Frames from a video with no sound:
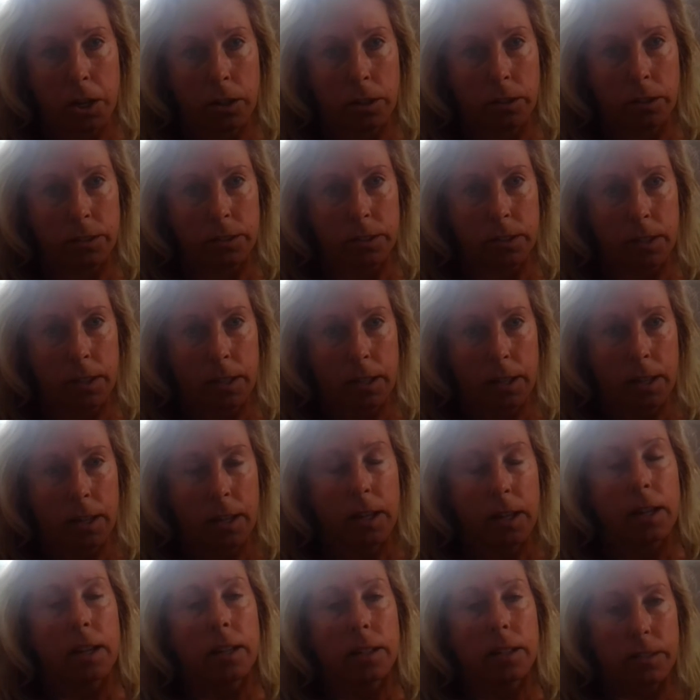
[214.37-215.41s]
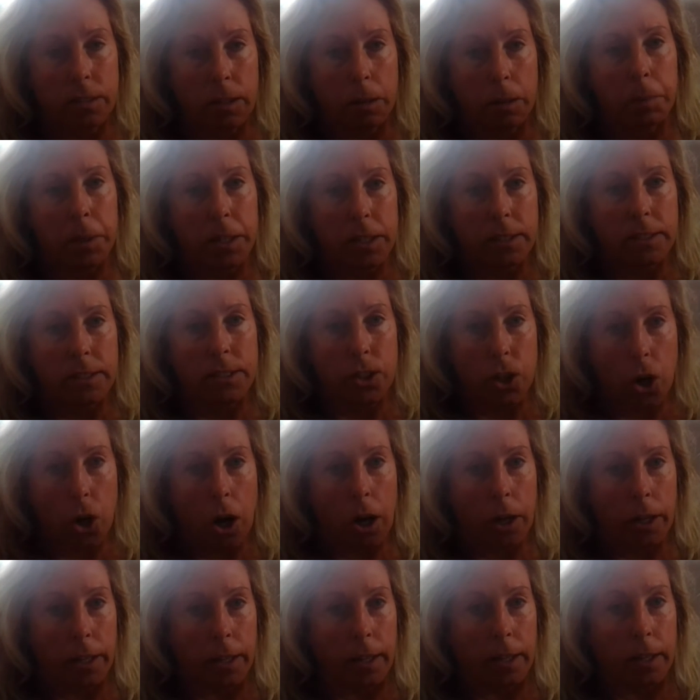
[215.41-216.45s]
marks, somebody's
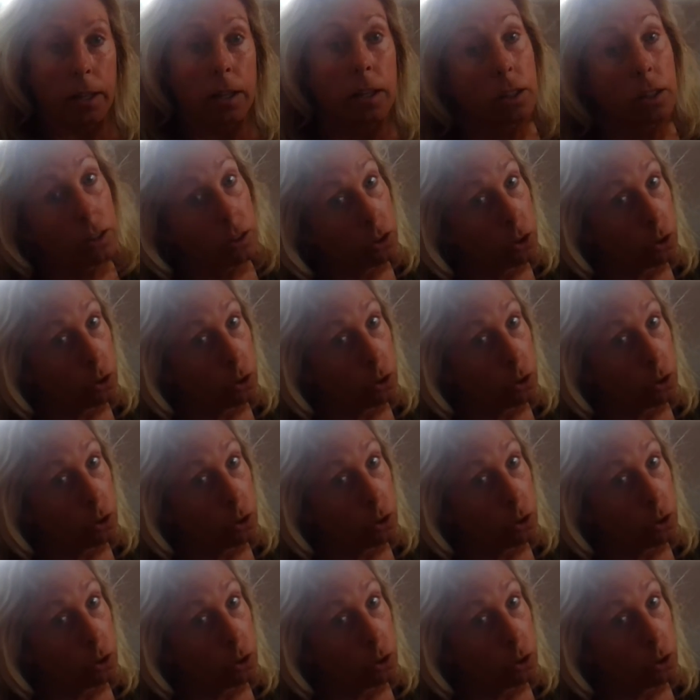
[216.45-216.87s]
talking.